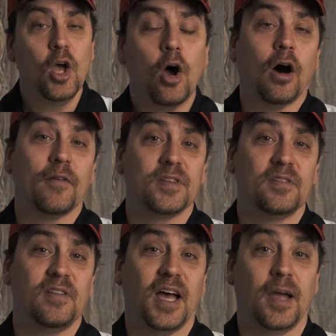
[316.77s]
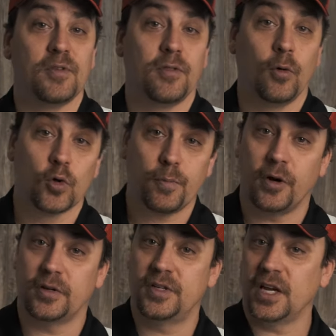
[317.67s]
Oftentimes those
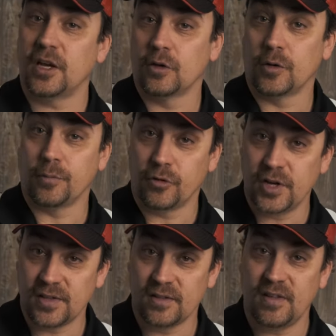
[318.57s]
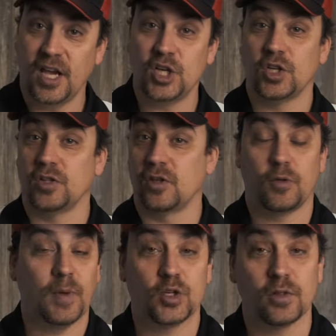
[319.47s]
particular presentations,
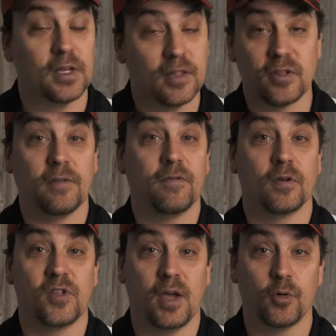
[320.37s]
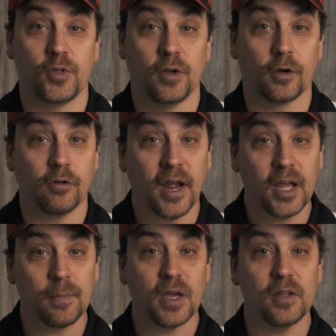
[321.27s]
especially let's say for example with your
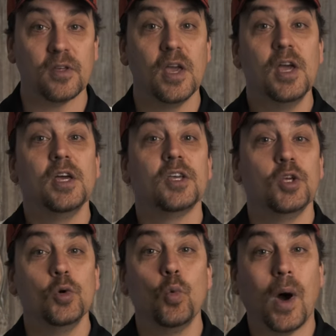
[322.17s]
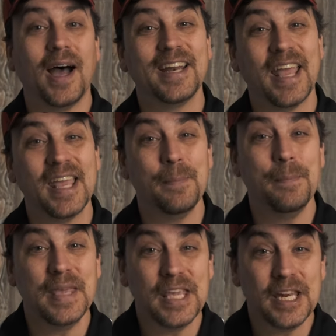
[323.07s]
crankbaits, you want a
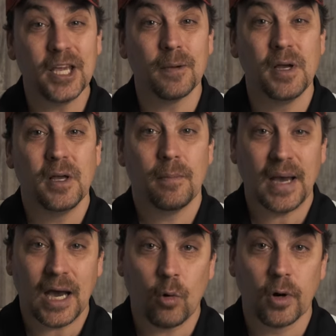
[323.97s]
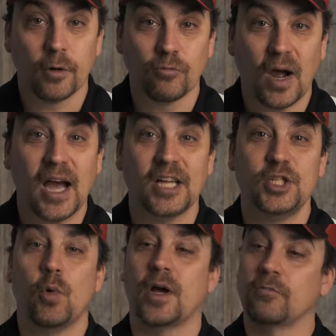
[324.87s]
medium power rod.
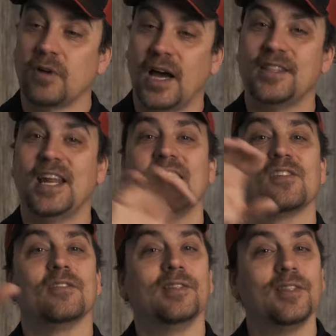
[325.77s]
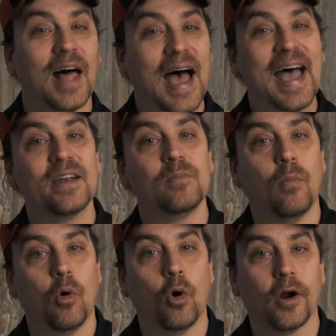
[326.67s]
You want a rod that has a lot
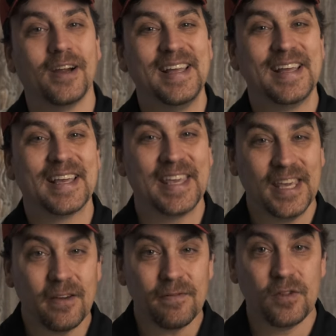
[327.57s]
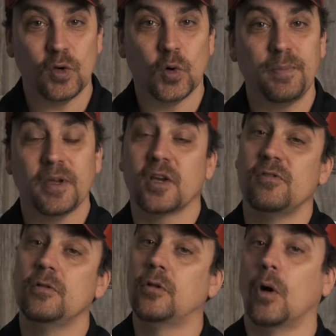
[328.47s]
more give to it because
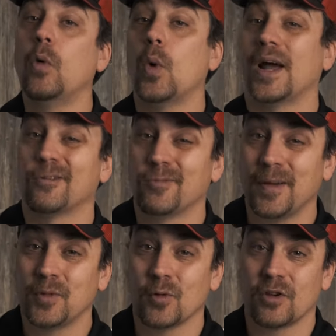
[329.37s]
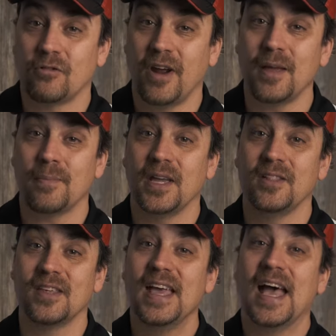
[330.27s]
you don't want to rip those
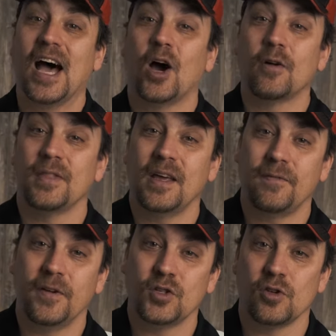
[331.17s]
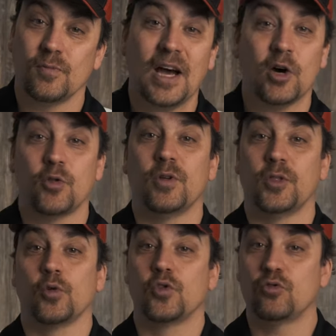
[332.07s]
crankbaits out of that fish's mouth with
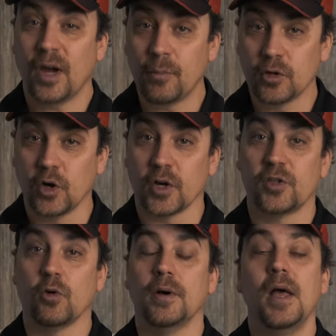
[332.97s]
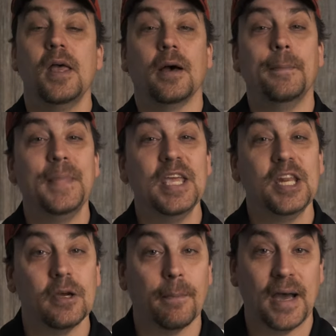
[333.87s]
those treble hooks. So a
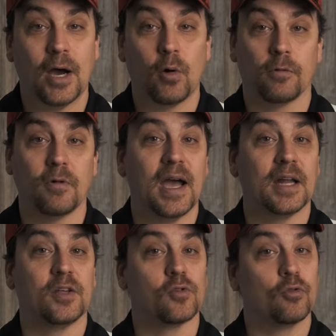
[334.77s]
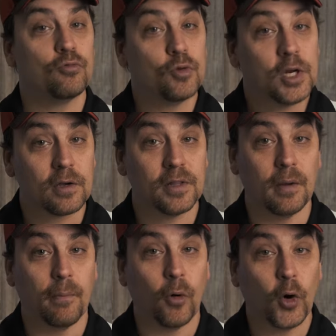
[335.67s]
medium power rod is critically
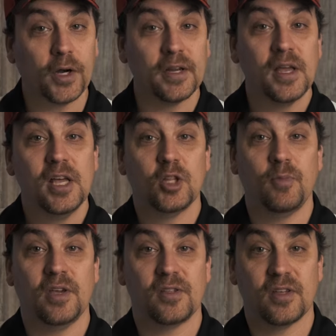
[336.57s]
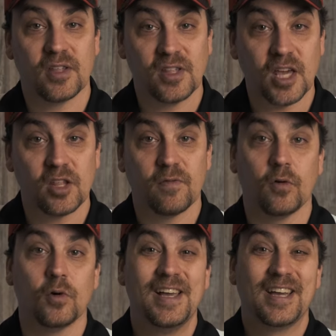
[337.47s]
important to be a
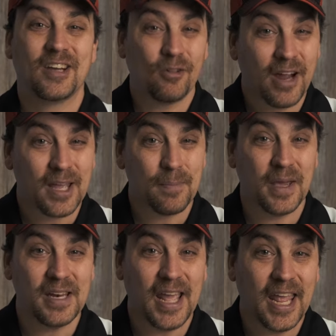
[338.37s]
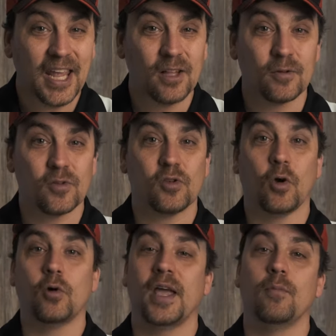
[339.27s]
successful crankbait angler.
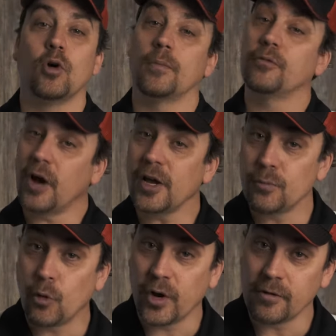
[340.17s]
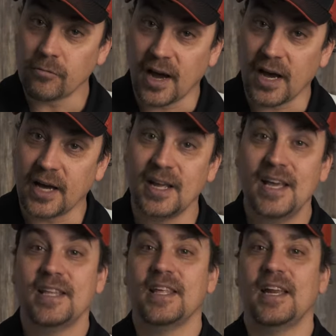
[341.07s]
So a more price point rod
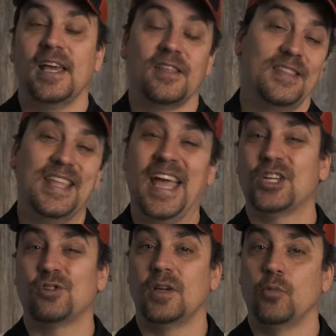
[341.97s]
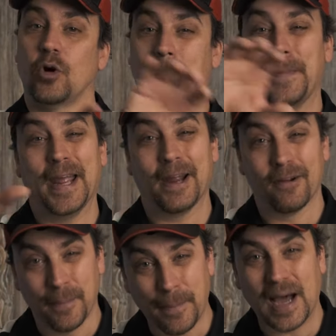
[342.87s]
that has naturally more
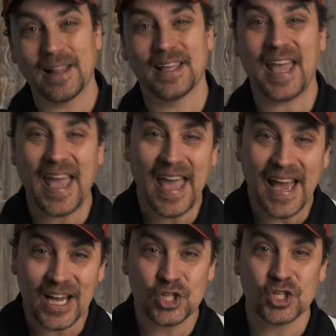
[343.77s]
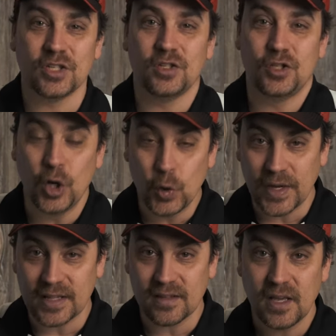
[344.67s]
parabolic action to
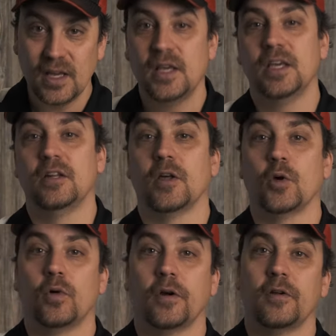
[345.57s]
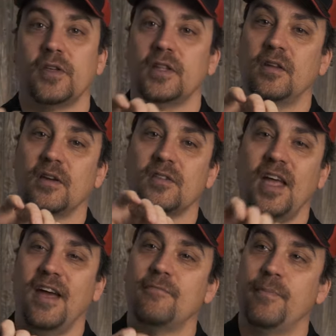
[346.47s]
it, in other words, it doesn't
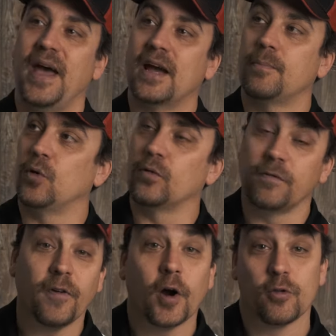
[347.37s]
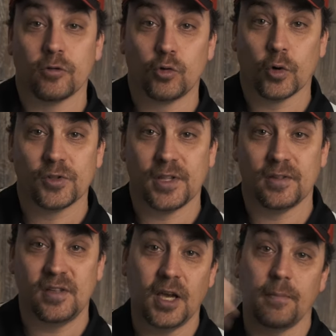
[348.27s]
have backbone farther towards the
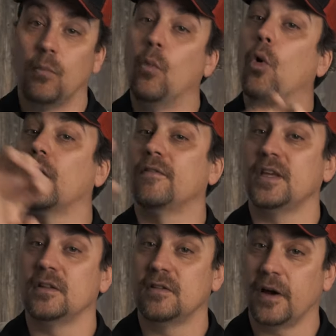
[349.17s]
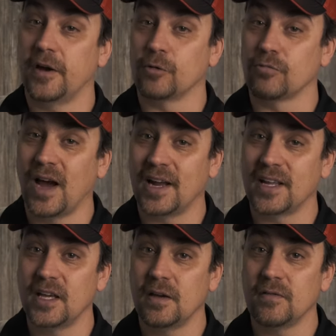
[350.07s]
tip, more of the entire
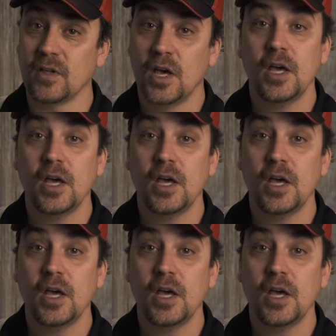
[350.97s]
rod gives.